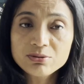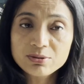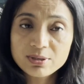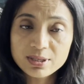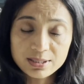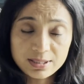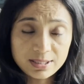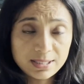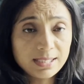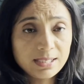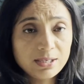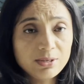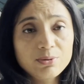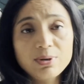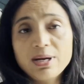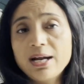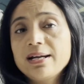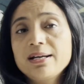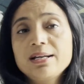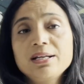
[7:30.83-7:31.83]
You can still
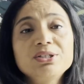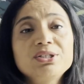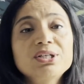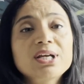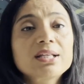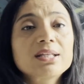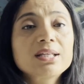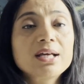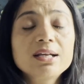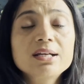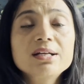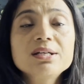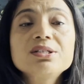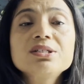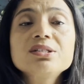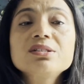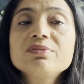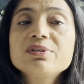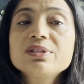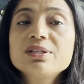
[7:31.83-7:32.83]
go ahead and check the
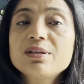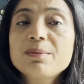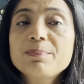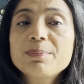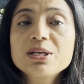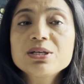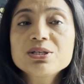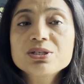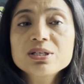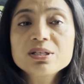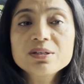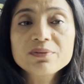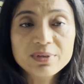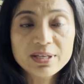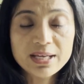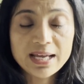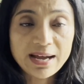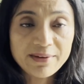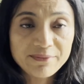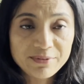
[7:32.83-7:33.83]
allergies with the patient if
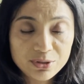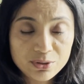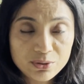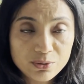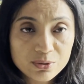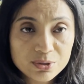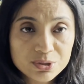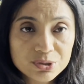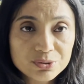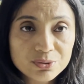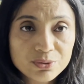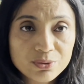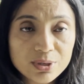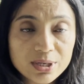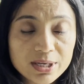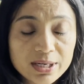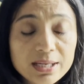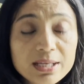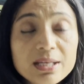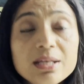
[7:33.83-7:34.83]
they haven't told you
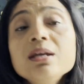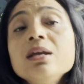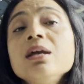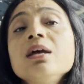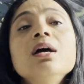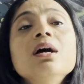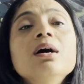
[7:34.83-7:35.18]
already,